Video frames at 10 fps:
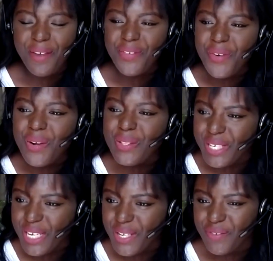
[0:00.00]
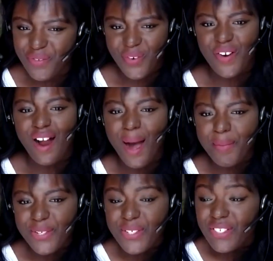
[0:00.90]
If you're looking for
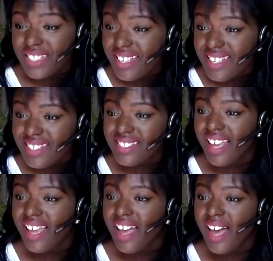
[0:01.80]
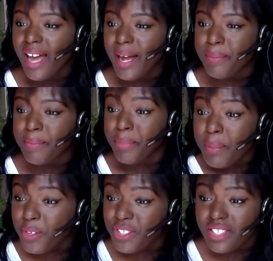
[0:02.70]
opportunities,
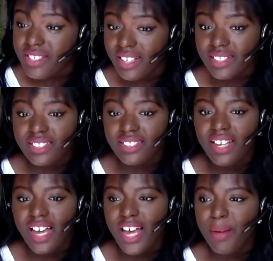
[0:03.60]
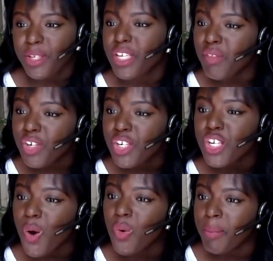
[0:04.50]
be persistent. You never
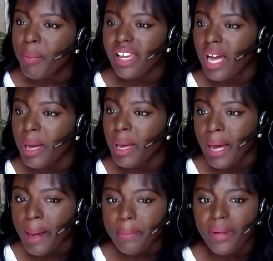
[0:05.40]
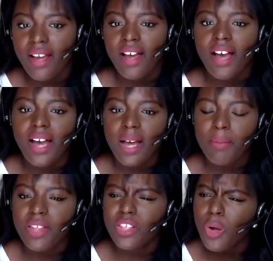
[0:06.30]
know what might come up.
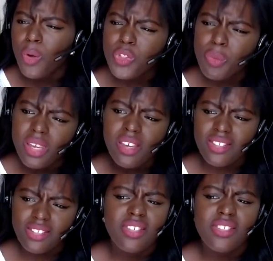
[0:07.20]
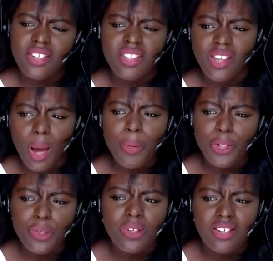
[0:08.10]
And then also be consistent in the
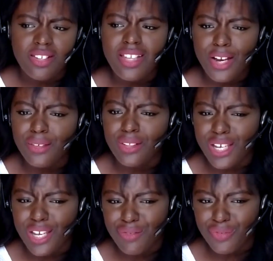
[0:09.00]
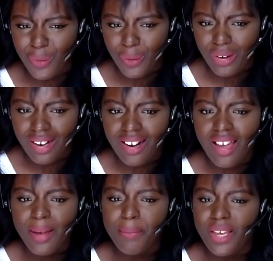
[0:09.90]
opportunities that you're looking for
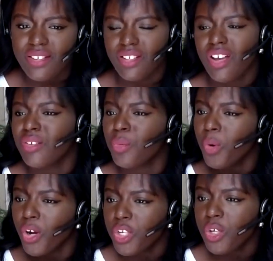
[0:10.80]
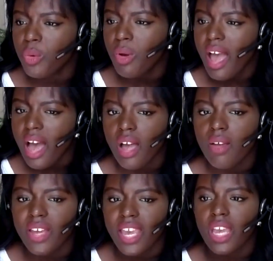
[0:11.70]
based on where you
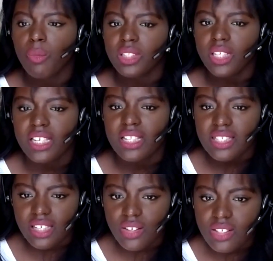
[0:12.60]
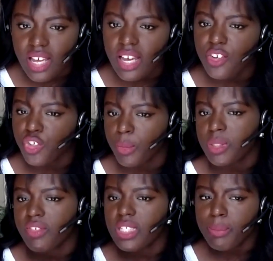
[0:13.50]
have a related skill set in
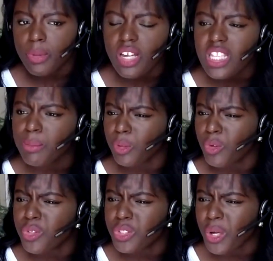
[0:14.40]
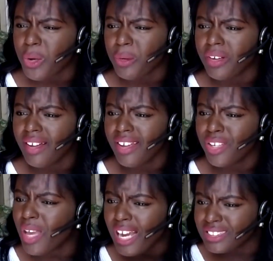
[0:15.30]
terms of experience, but also
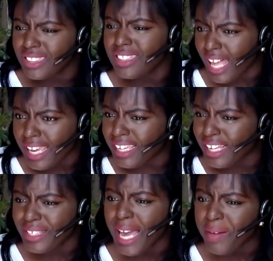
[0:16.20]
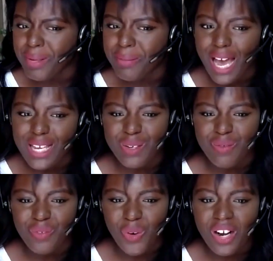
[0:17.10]
you actually like and you have a
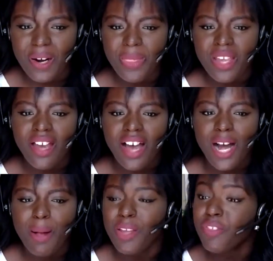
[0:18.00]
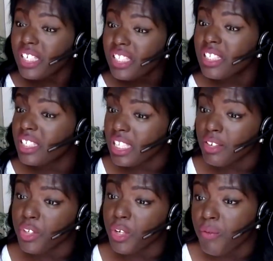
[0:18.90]
passion for. And then
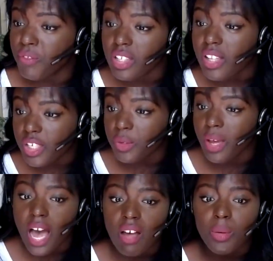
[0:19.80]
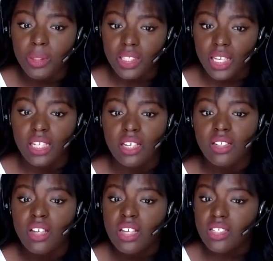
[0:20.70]
if you don't feel like you have a related
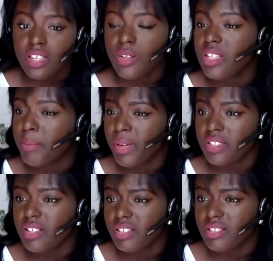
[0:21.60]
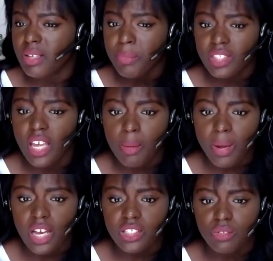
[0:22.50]
skill set based on something that you're
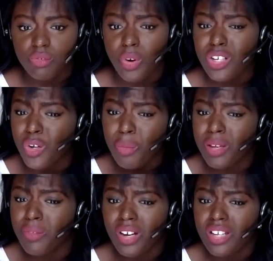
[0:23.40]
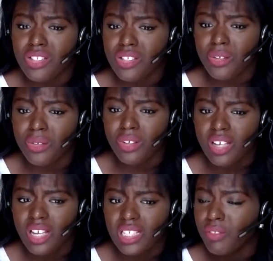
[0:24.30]
passionate for, don't be afraid to
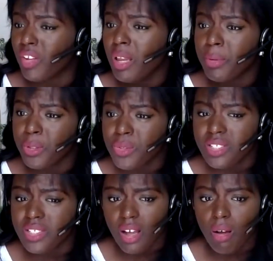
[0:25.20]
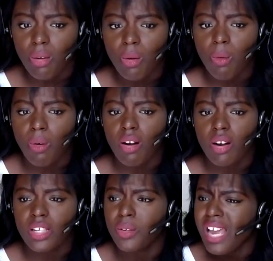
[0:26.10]
develop a new skill, or
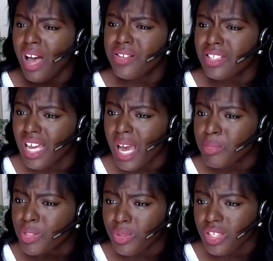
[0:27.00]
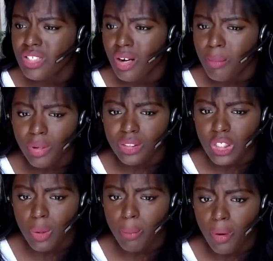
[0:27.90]
now is the time to really start
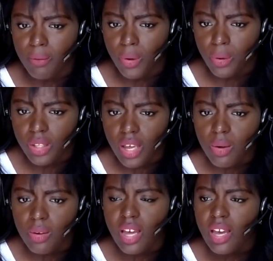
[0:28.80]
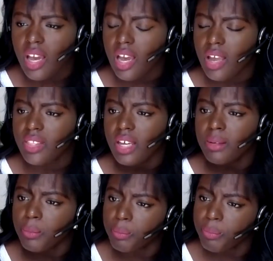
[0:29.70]
building your portfolio,
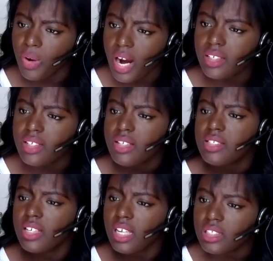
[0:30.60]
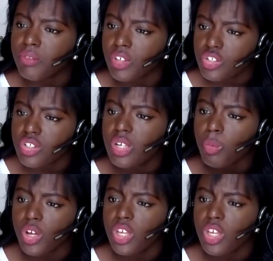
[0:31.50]
and practice individually
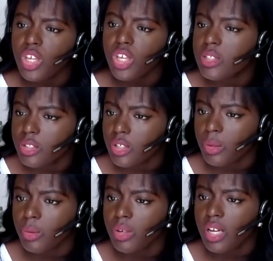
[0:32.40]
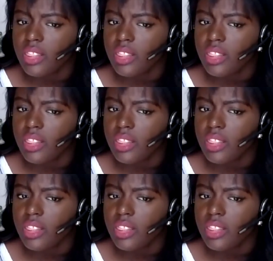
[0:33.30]
what you want to do